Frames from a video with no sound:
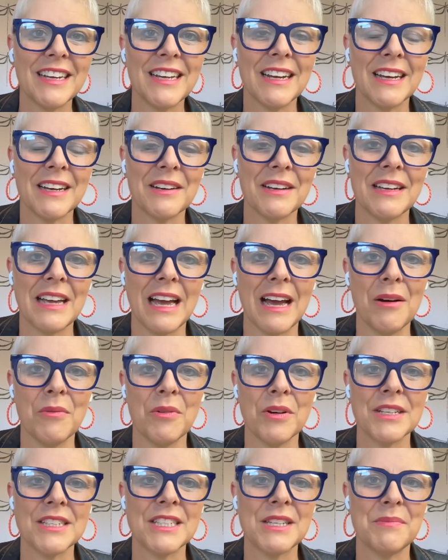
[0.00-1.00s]
like
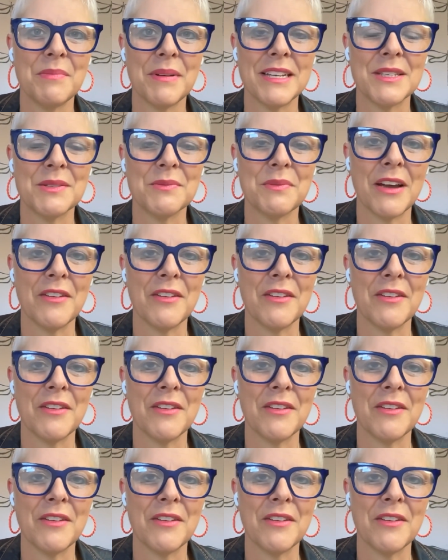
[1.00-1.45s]
what's the best way for